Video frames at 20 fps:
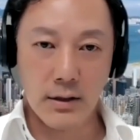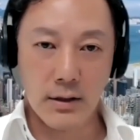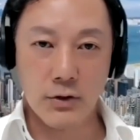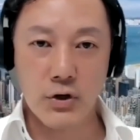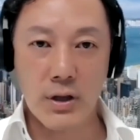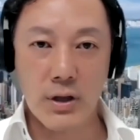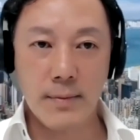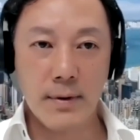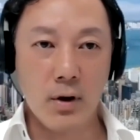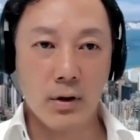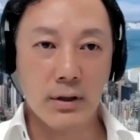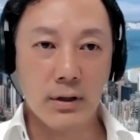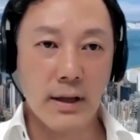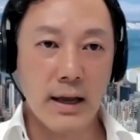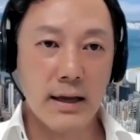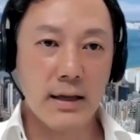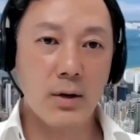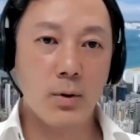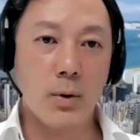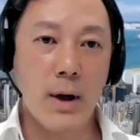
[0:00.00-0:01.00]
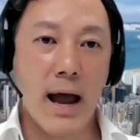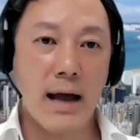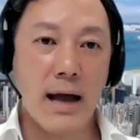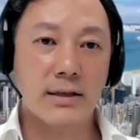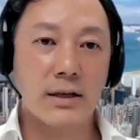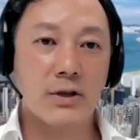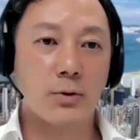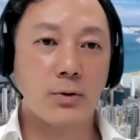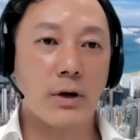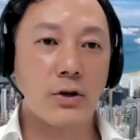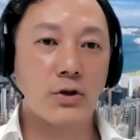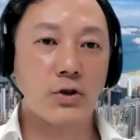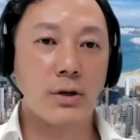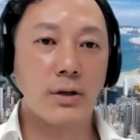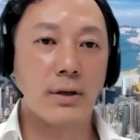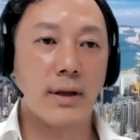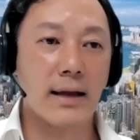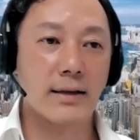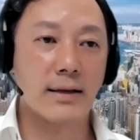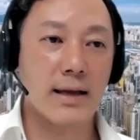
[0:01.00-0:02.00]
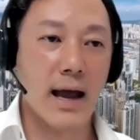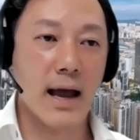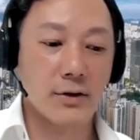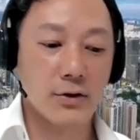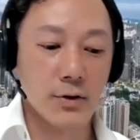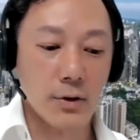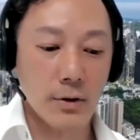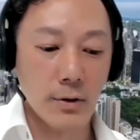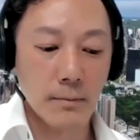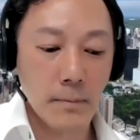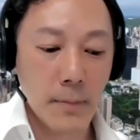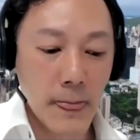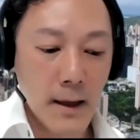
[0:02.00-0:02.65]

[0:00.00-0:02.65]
gentleman or the lady who asked this question has the answer.